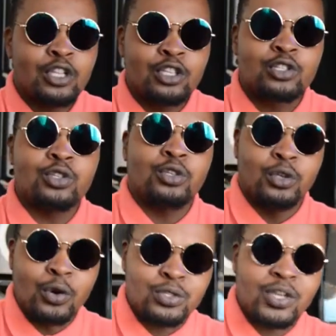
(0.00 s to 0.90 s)

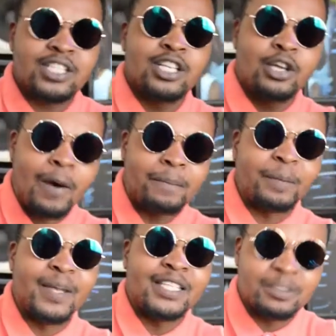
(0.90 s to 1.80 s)
to actually
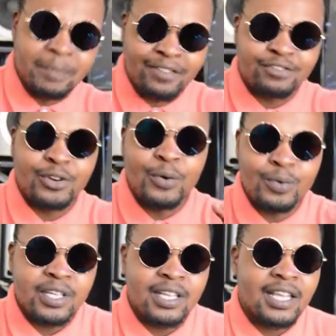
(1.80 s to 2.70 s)
complement my flow.
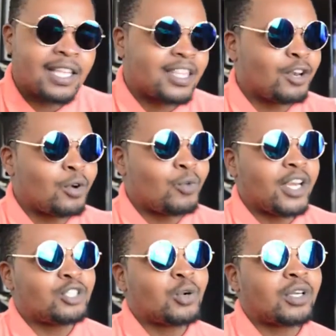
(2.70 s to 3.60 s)
That
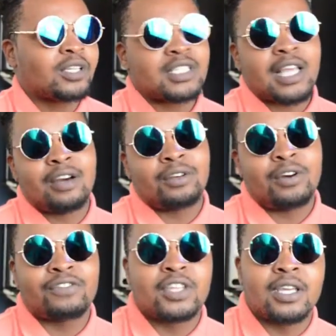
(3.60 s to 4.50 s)
already took us out
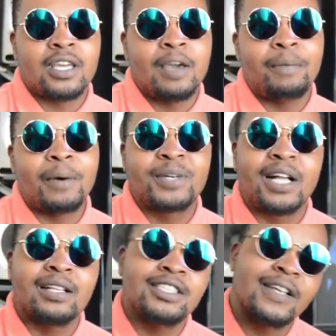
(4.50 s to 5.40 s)
of the hip hop
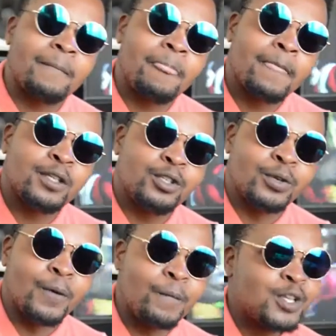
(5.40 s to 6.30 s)
culture, you
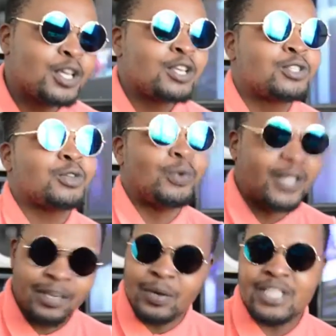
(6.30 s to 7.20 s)
know. So
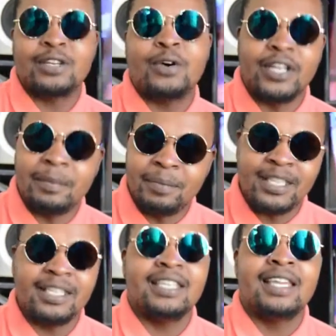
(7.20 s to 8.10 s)
it wasn't gonna
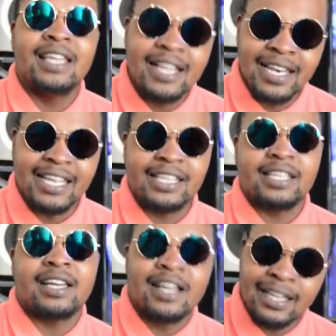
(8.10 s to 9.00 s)
be like
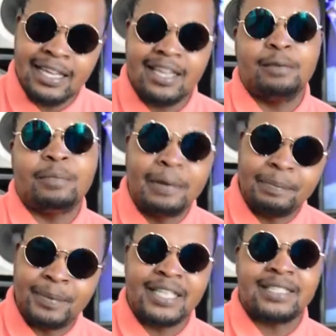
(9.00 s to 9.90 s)
a head
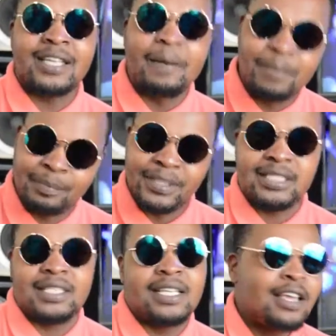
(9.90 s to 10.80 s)
bumping type of
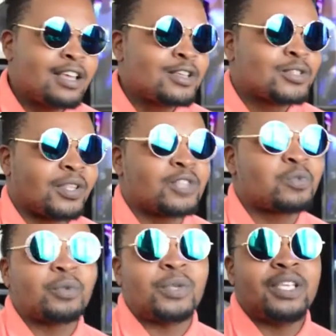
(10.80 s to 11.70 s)
beat. So that's
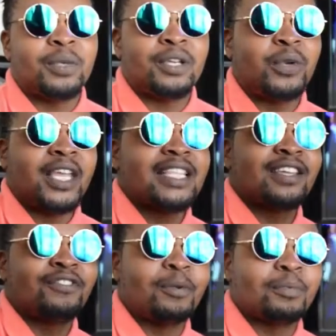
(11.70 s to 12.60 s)
what we
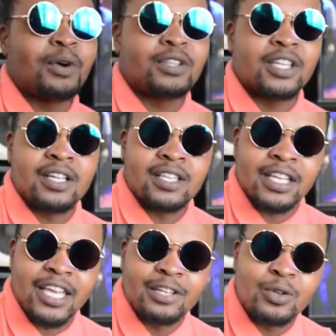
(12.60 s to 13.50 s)
created from the
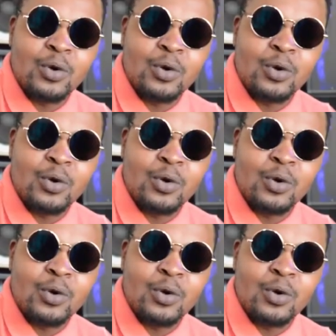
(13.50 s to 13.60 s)
get go.